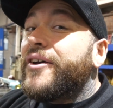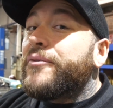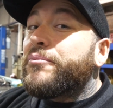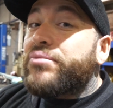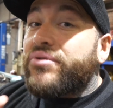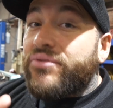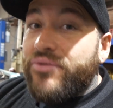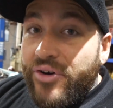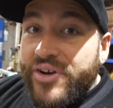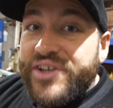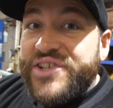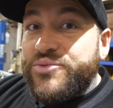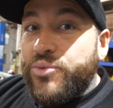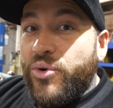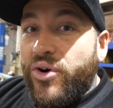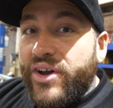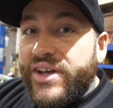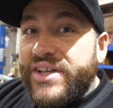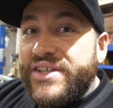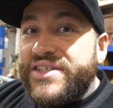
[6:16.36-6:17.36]

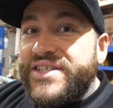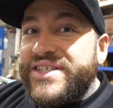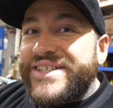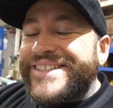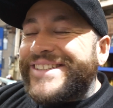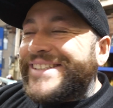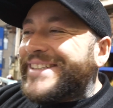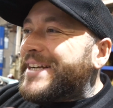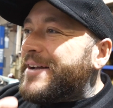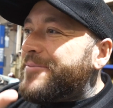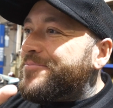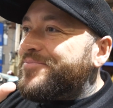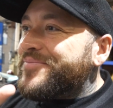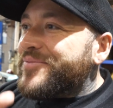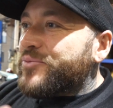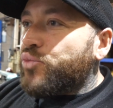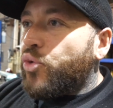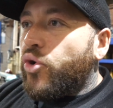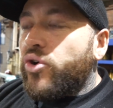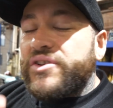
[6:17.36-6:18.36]
price-wise,
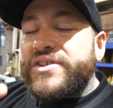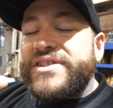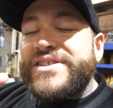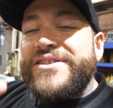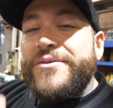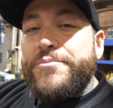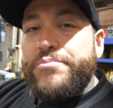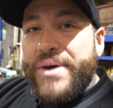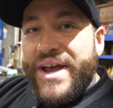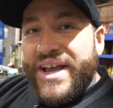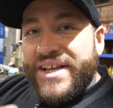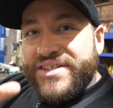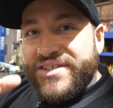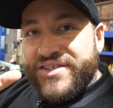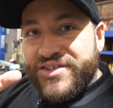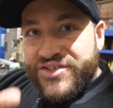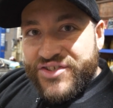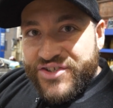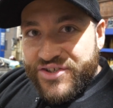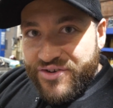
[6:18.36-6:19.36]
what's the
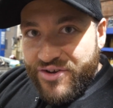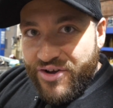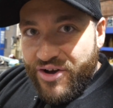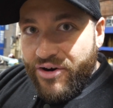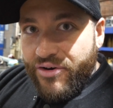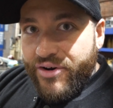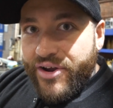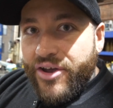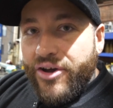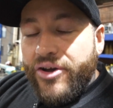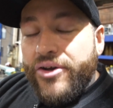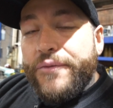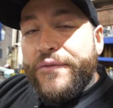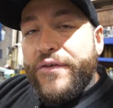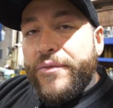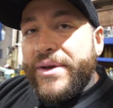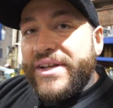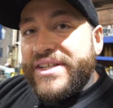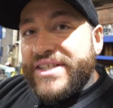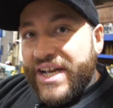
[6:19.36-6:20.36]
best scenario
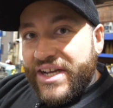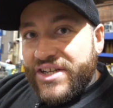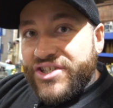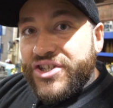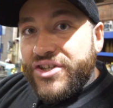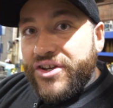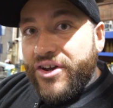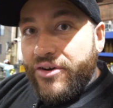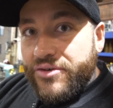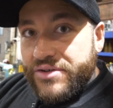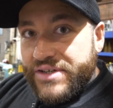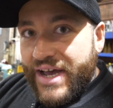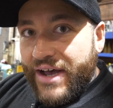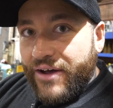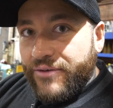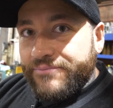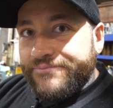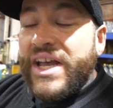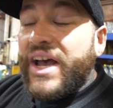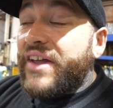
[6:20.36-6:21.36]
for me to actually go
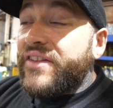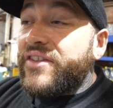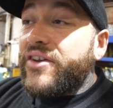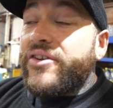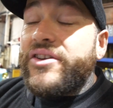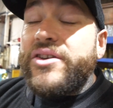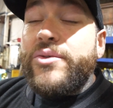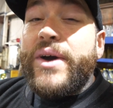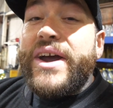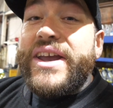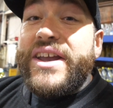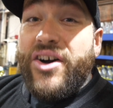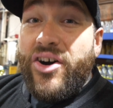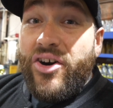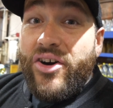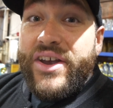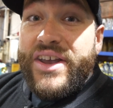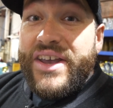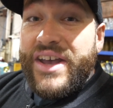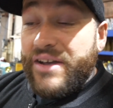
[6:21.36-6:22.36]
down? And the only way
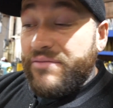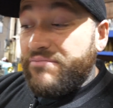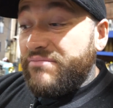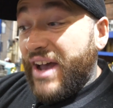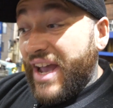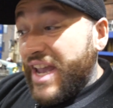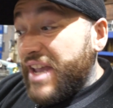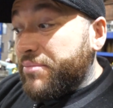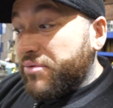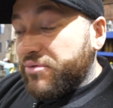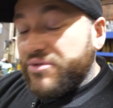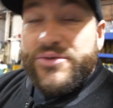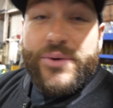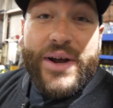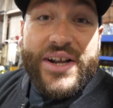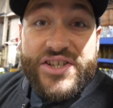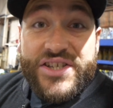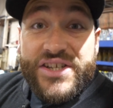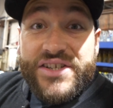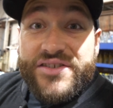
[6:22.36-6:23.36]
I am able to
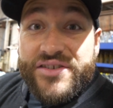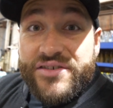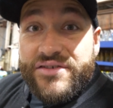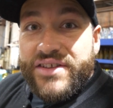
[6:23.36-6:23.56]
actually do